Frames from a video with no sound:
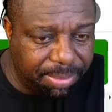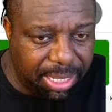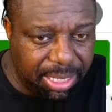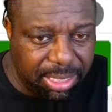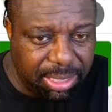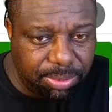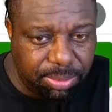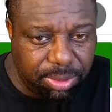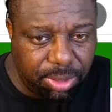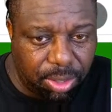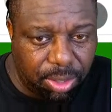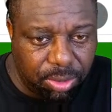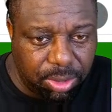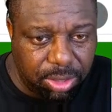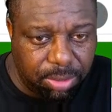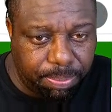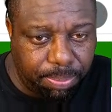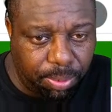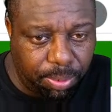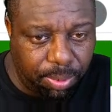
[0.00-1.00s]
man. He was on
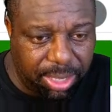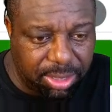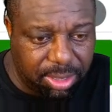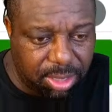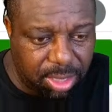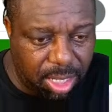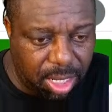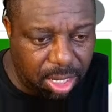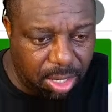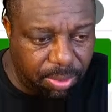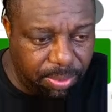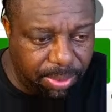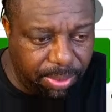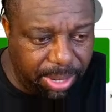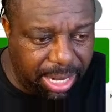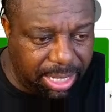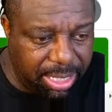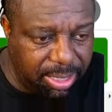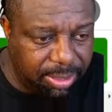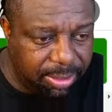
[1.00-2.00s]
his points
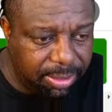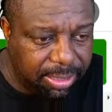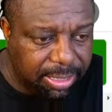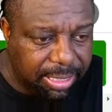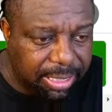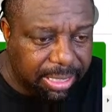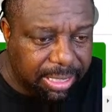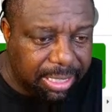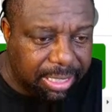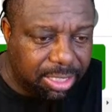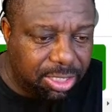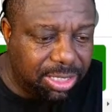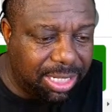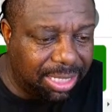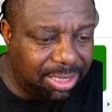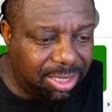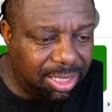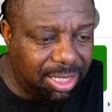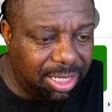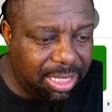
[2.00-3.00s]
already. You
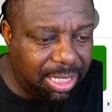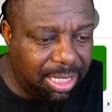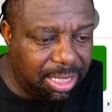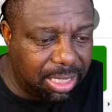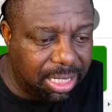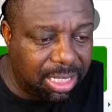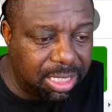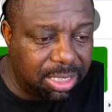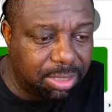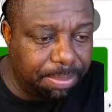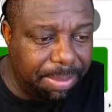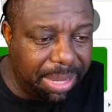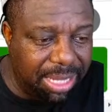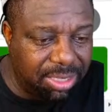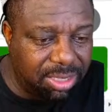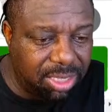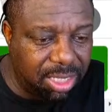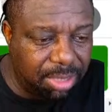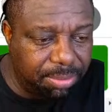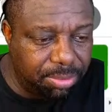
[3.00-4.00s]
got to look at in this
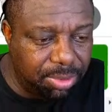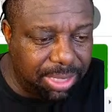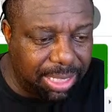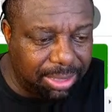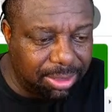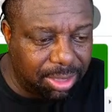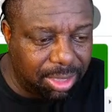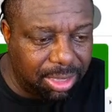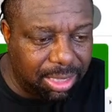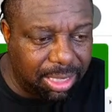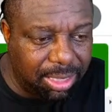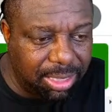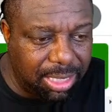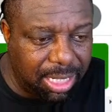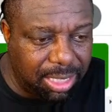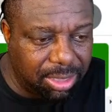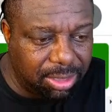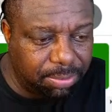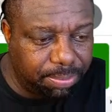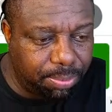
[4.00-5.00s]
matchup. You got to look at
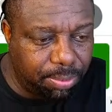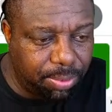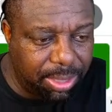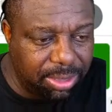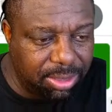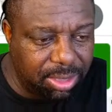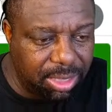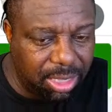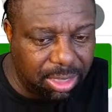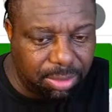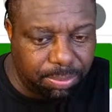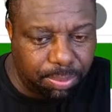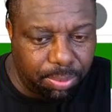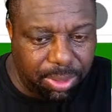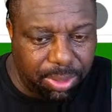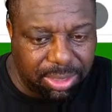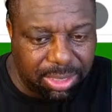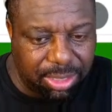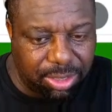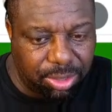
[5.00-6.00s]
Giannis points. Giannis
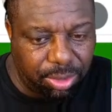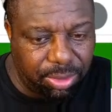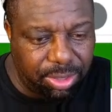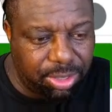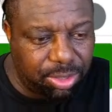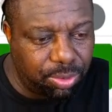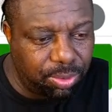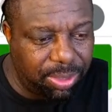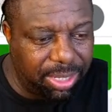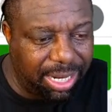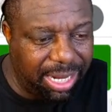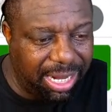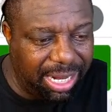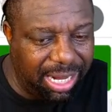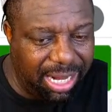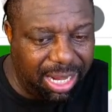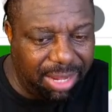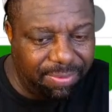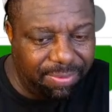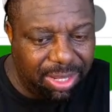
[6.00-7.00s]
points at 32 and a
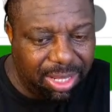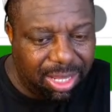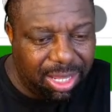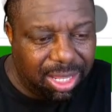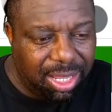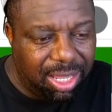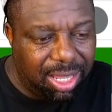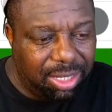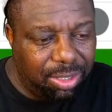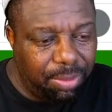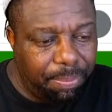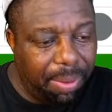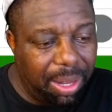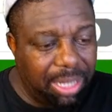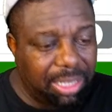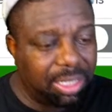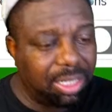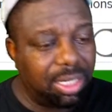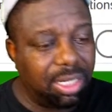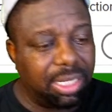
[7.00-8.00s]
half. You
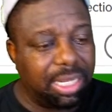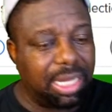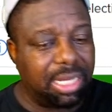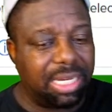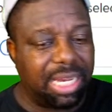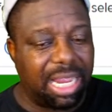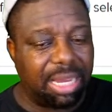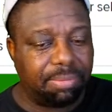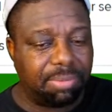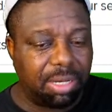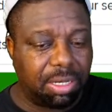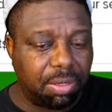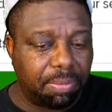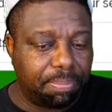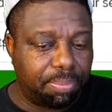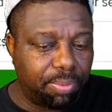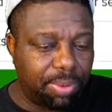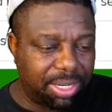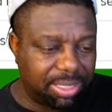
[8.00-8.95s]
probably could look at Dame Lillard